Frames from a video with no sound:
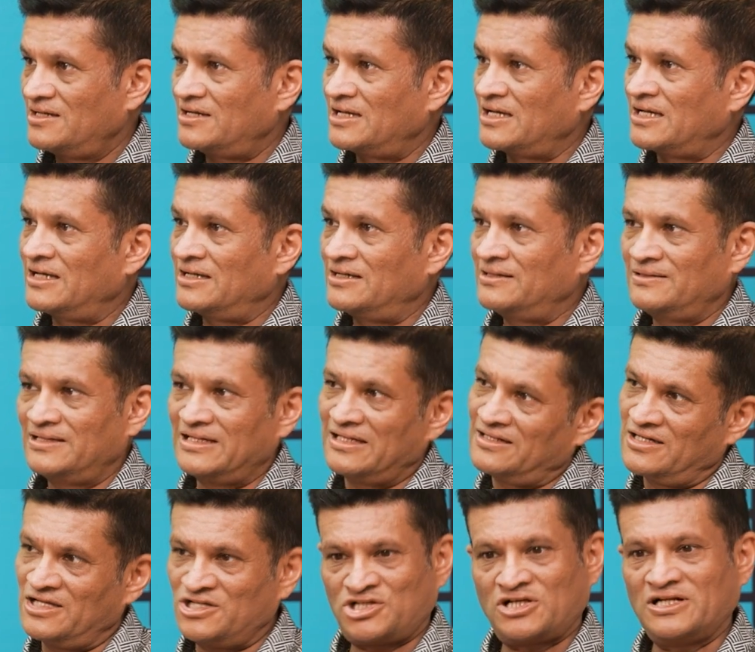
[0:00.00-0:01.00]
And
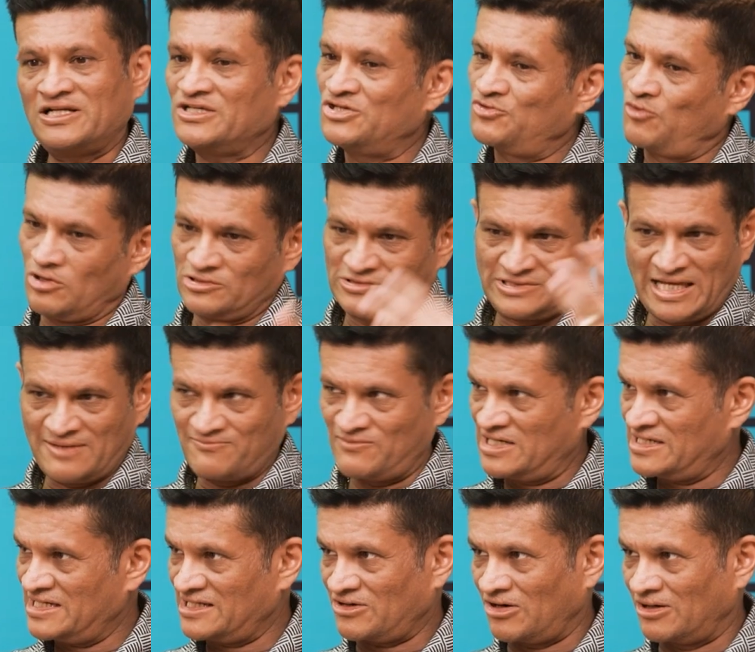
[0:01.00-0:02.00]
initially, you won't get
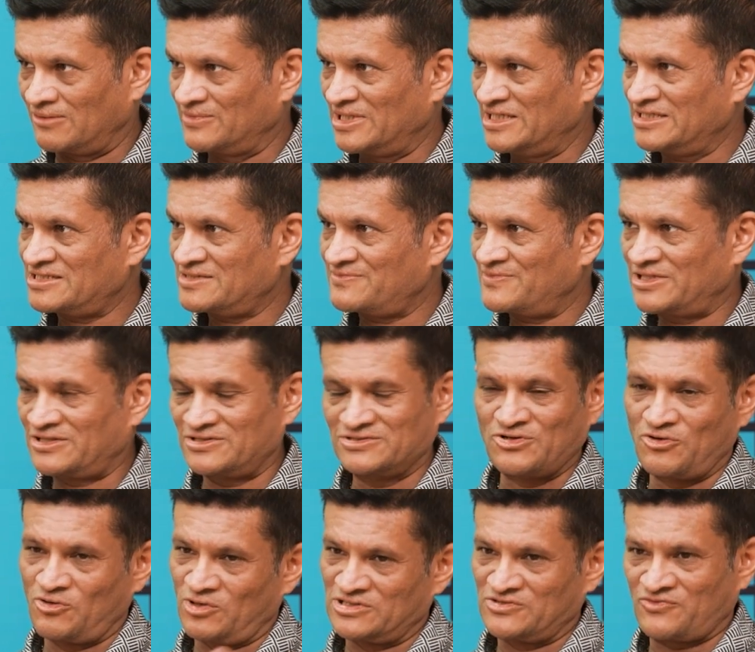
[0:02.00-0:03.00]
many comments because
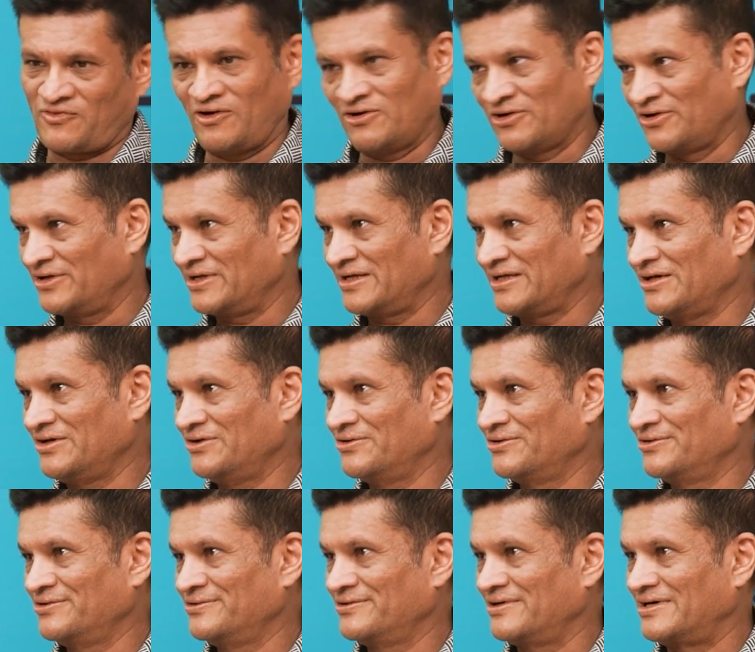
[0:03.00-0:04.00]
no one's following
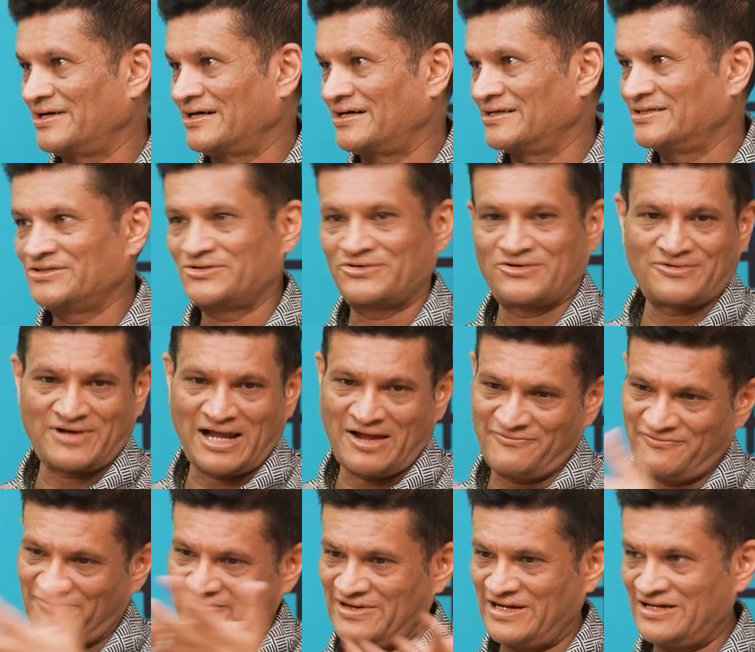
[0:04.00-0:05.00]
you. You don't
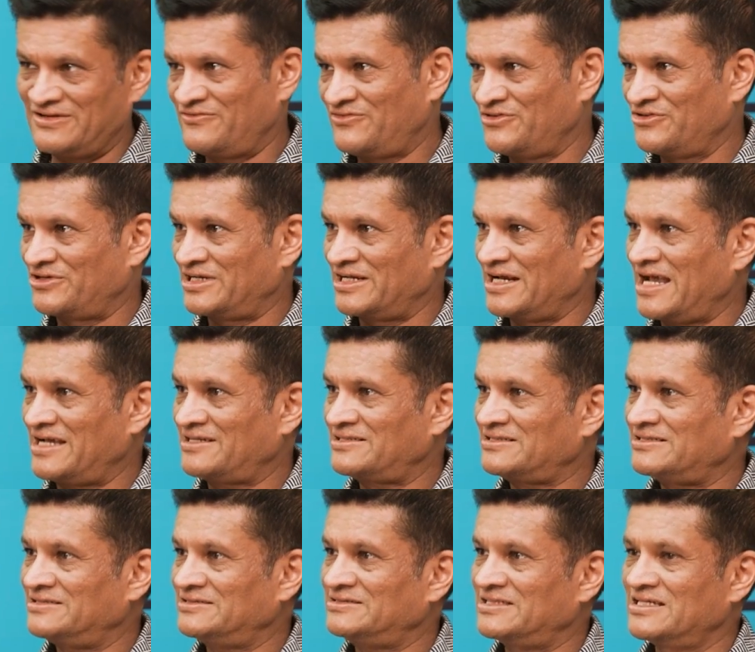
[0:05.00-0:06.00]
have very few
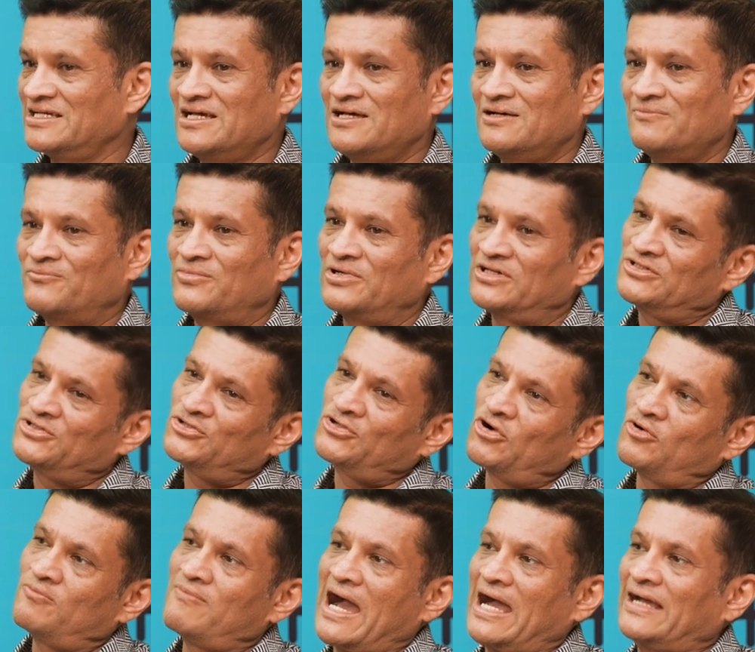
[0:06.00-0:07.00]
connections. But you
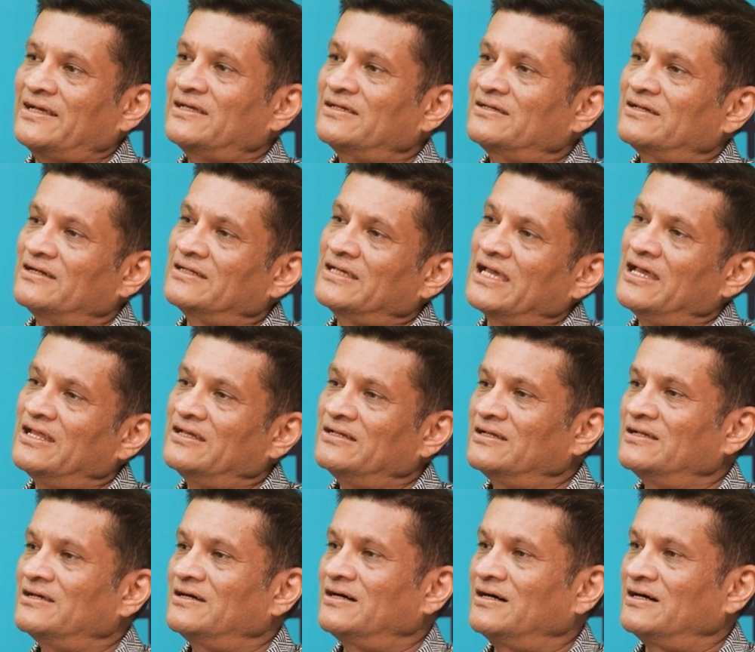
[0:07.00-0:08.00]
go back and
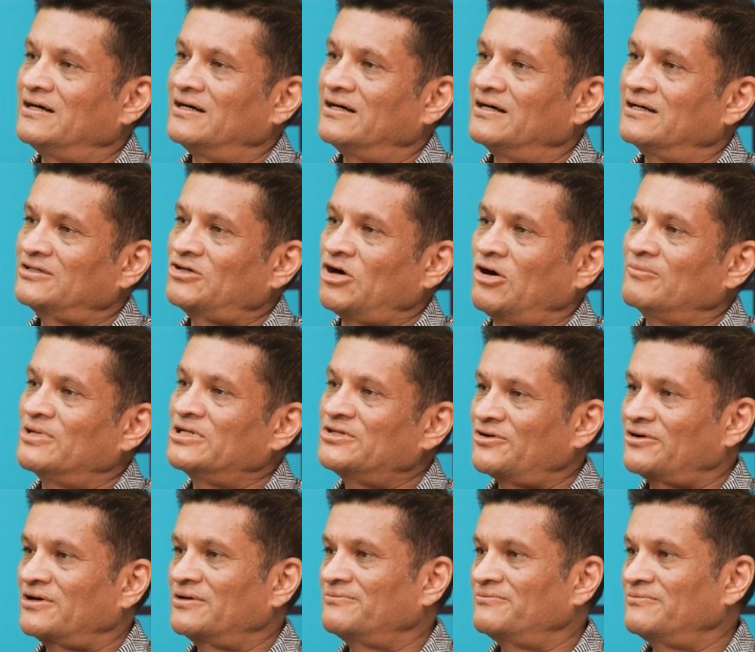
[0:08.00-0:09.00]
again comment
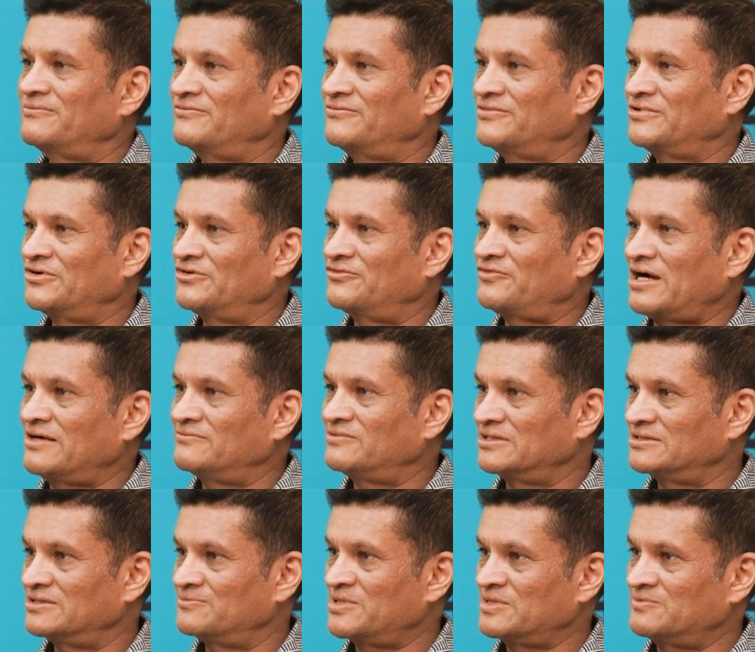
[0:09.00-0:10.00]
on 5
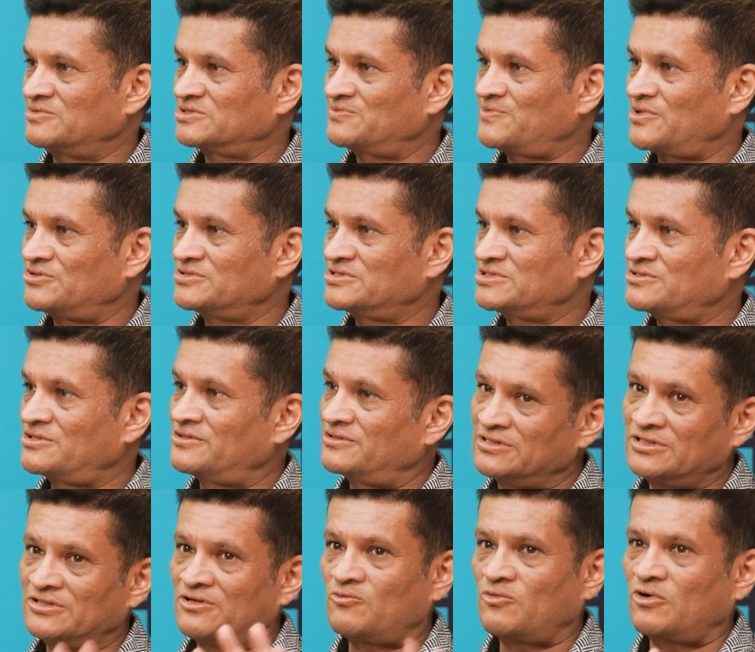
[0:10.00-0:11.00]
other people's posts. So
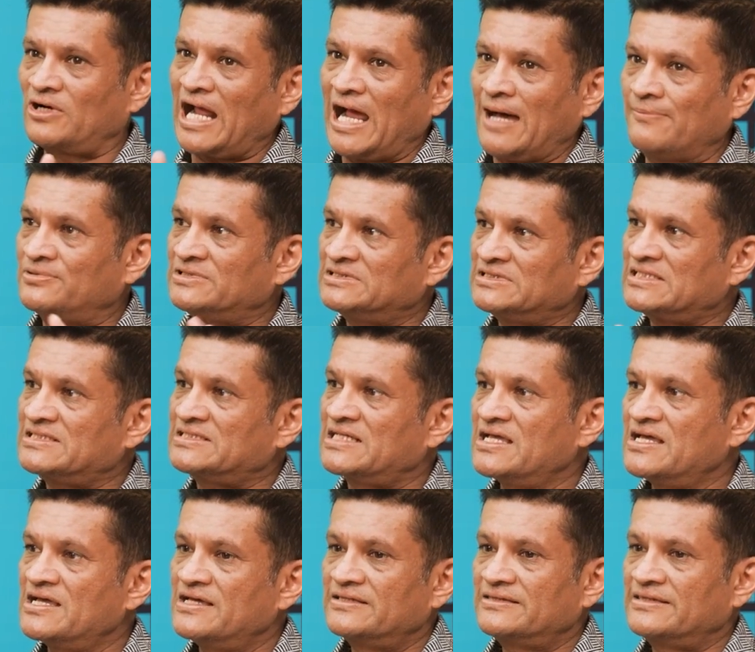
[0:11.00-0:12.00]
what happens is
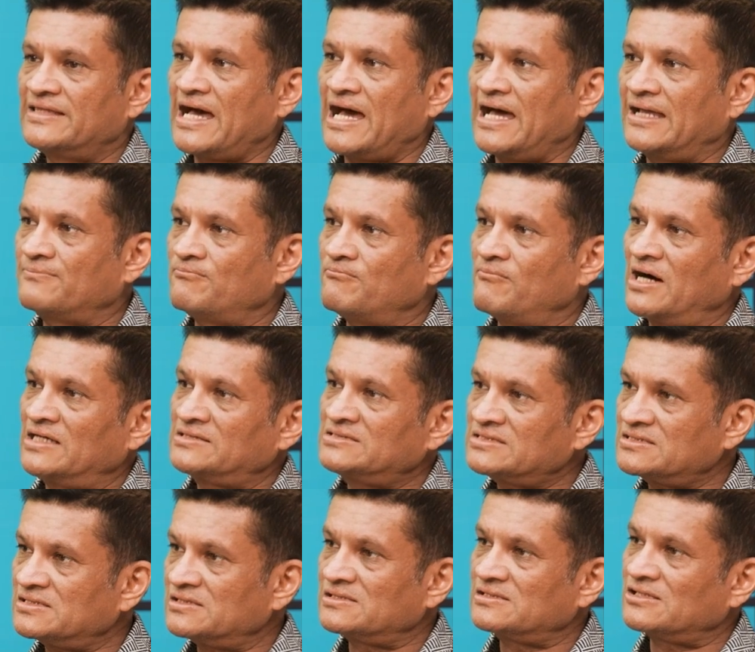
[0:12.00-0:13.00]
that
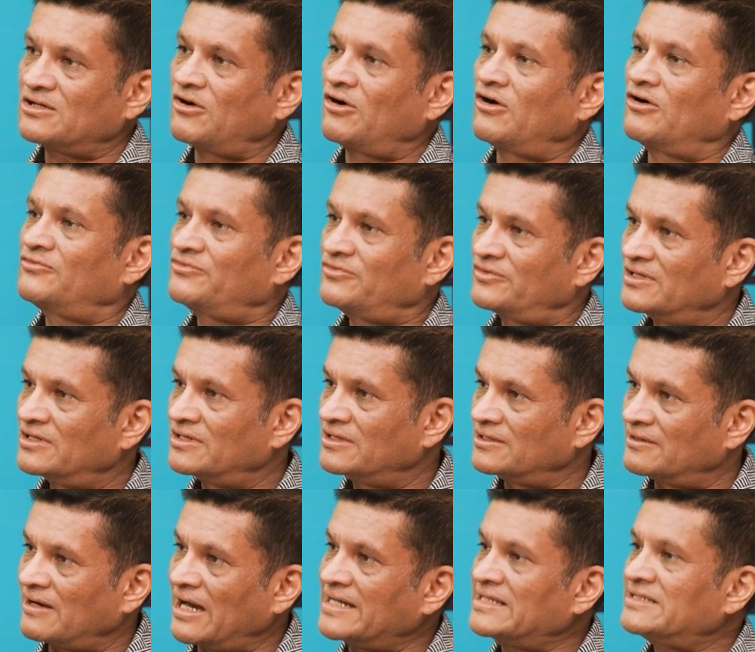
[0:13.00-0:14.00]
muscle of
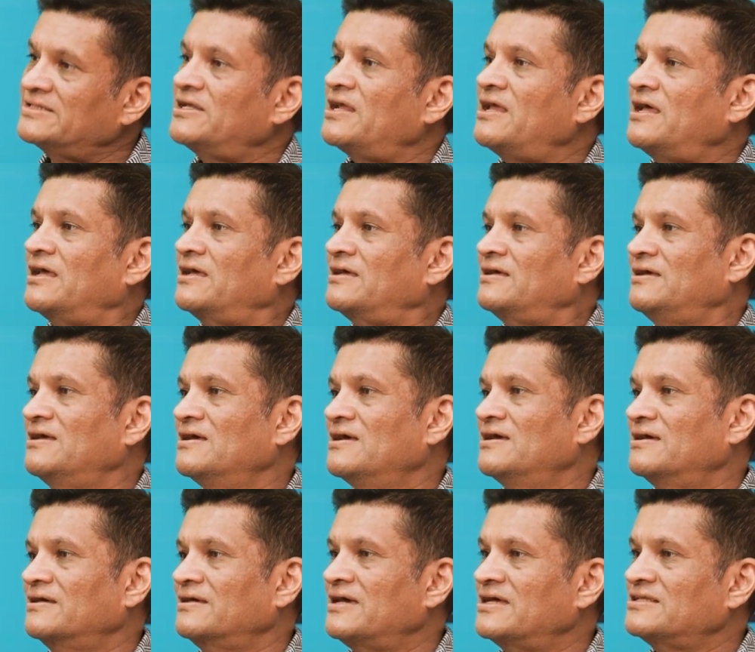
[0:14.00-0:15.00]
writing
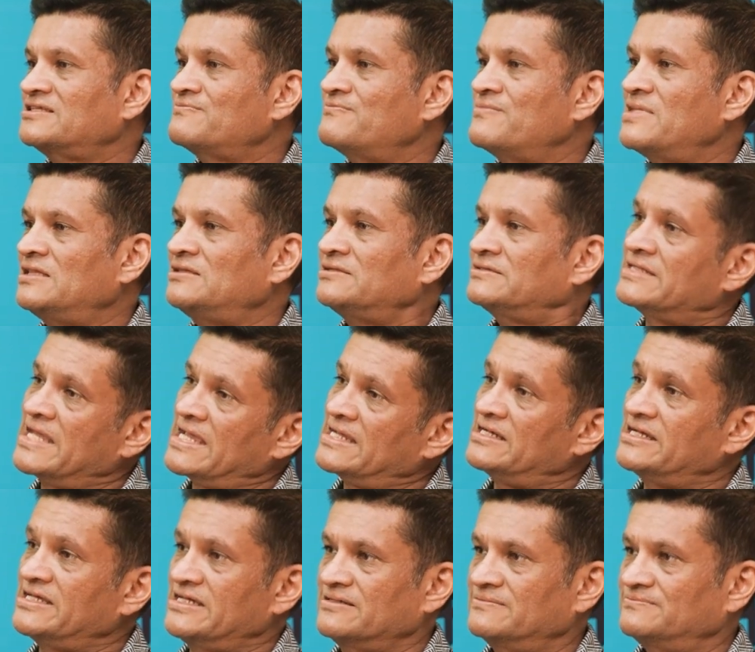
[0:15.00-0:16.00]
gets built
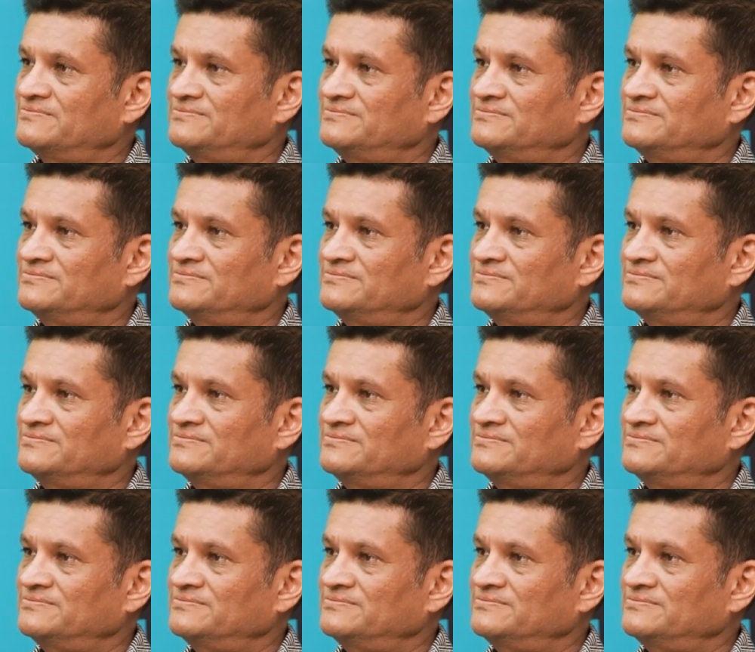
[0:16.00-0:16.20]
daily.